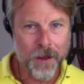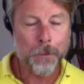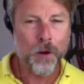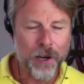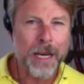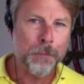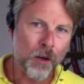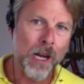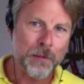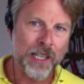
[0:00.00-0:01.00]

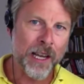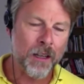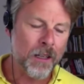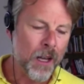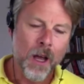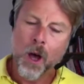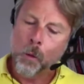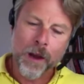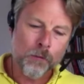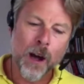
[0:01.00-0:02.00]
Pre-Prime sale,
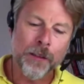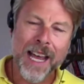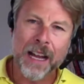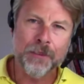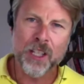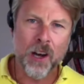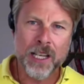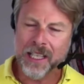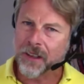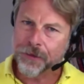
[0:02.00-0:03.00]
we run the
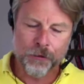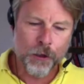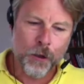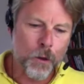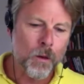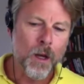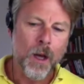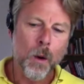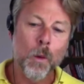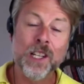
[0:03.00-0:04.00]
advertising through
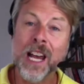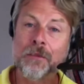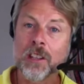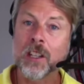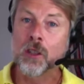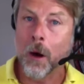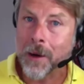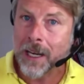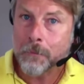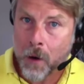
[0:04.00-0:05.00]
whichever the
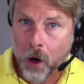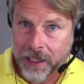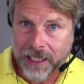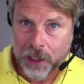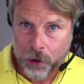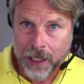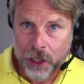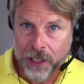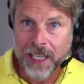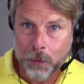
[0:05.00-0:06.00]
dominant marketing
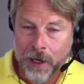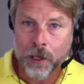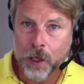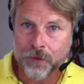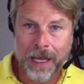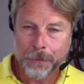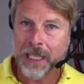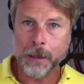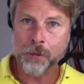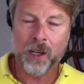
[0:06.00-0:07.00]
strategy is we use for that
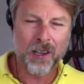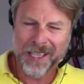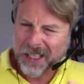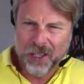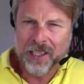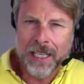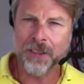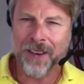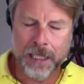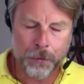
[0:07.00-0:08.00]
particular product. Let's just say it's
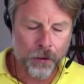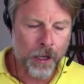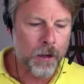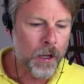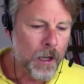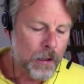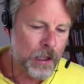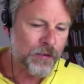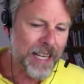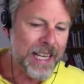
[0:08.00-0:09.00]
Facebook though,
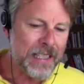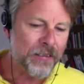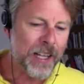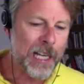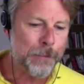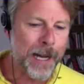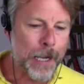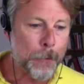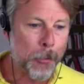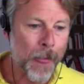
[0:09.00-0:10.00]
just for ease of thinking about
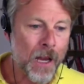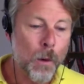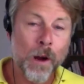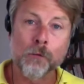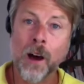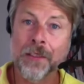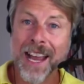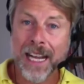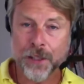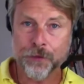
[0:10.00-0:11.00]
it. We run the
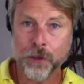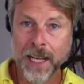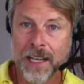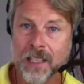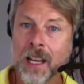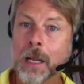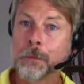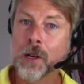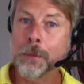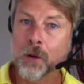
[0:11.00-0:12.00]
ads through that
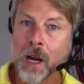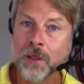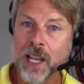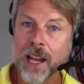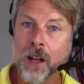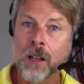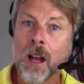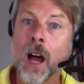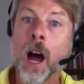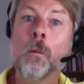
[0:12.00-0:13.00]
pre-Prime sale
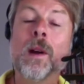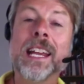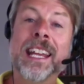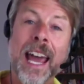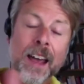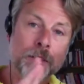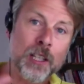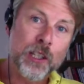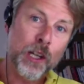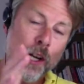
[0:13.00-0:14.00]
and we get the
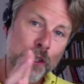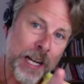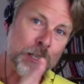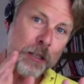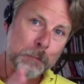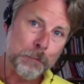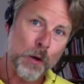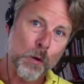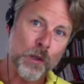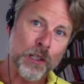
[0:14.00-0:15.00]
search engine
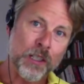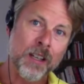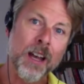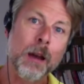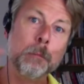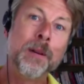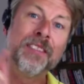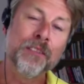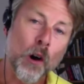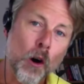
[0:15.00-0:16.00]
boost
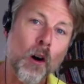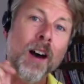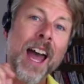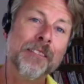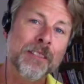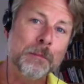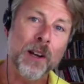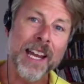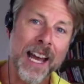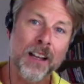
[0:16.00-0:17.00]
before
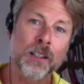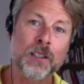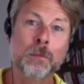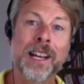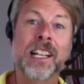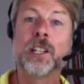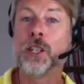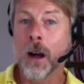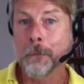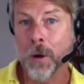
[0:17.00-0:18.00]
everybody else and we get a
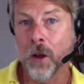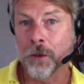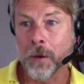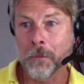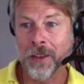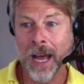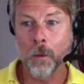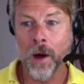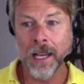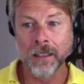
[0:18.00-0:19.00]
jump on them that
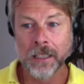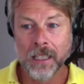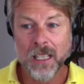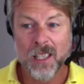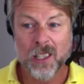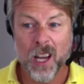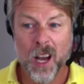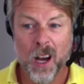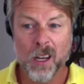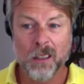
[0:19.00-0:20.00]
way.
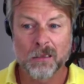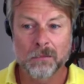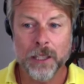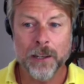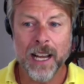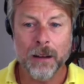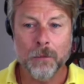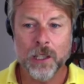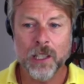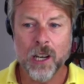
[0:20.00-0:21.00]
So we're doing that,
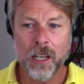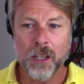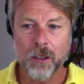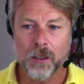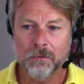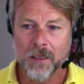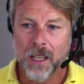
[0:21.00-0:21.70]
which is kind of cool.